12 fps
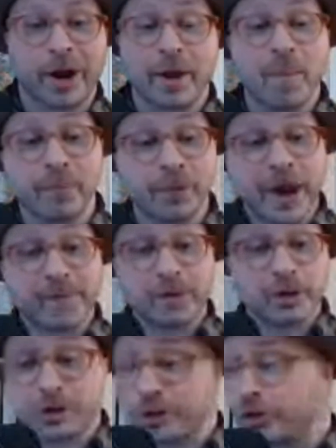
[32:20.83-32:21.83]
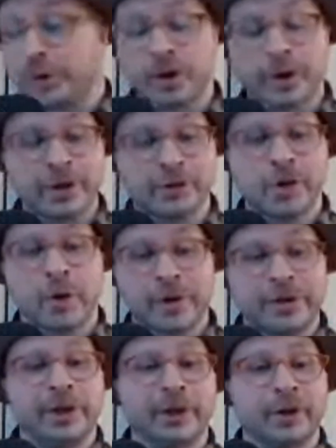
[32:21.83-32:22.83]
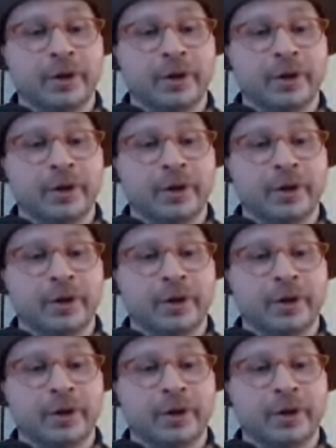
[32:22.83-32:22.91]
The average consumer has no idea